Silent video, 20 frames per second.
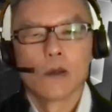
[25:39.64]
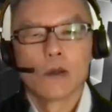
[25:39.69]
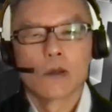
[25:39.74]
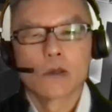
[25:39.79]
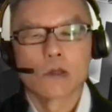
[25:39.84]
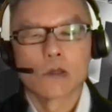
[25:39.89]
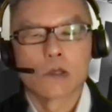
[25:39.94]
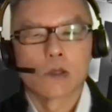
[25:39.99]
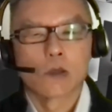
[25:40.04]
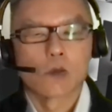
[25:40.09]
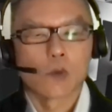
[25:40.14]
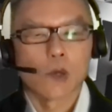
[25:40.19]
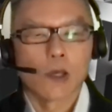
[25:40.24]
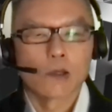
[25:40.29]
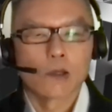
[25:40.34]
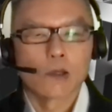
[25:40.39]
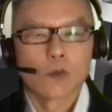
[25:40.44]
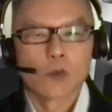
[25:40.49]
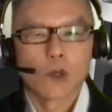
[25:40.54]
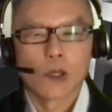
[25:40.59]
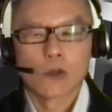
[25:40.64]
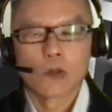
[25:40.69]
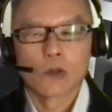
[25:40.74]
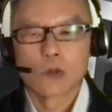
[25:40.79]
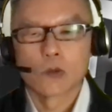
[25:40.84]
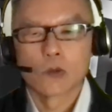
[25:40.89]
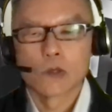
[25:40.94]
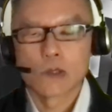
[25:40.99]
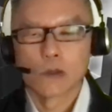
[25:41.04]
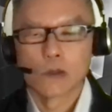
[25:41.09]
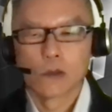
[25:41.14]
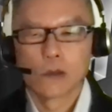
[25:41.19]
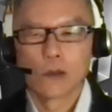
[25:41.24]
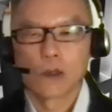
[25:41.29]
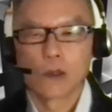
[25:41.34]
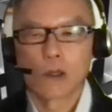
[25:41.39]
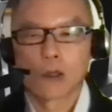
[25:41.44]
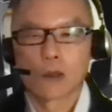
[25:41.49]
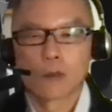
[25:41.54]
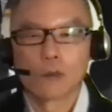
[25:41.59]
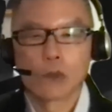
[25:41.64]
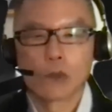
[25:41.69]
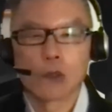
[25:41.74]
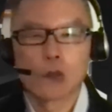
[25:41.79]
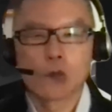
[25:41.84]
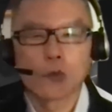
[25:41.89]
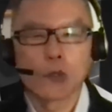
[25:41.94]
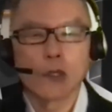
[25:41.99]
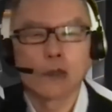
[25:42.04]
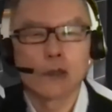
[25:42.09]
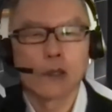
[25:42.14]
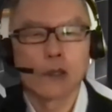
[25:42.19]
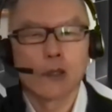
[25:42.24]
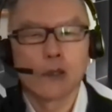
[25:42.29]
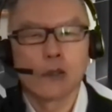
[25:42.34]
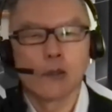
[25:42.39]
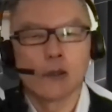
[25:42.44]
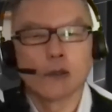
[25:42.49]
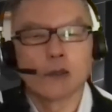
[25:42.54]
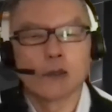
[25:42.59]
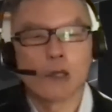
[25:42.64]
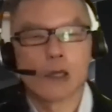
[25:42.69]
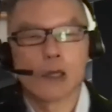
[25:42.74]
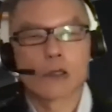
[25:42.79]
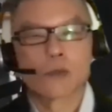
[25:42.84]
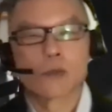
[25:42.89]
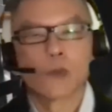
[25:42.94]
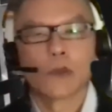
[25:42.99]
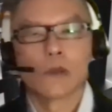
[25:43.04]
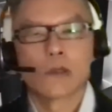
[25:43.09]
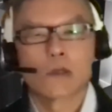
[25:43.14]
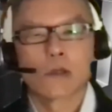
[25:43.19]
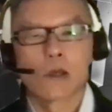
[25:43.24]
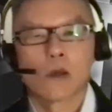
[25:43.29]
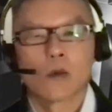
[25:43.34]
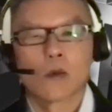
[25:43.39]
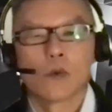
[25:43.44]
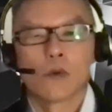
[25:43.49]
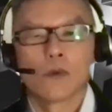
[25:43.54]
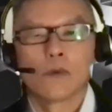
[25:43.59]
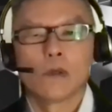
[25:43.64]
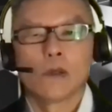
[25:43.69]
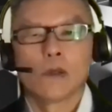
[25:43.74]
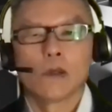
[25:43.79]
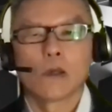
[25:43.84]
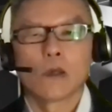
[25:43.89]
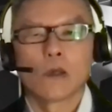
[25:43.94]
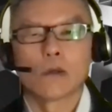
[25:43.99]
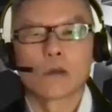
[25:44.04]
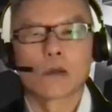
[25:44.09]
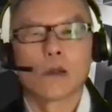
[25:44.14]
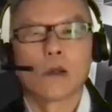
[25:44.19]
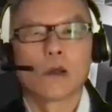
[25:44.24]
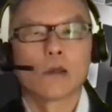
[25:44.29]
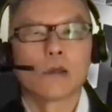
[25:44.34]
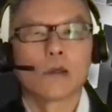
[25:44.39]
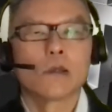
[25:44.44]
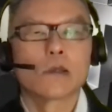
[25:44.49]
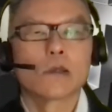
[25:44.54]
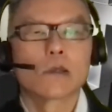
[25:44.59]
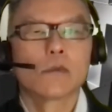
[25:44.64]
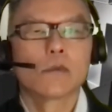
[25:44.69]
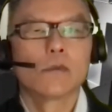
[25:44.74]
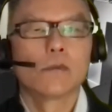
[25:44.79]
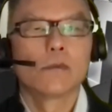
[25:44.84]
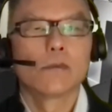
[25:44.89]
So it's a great way to still create a engagement with the end clients.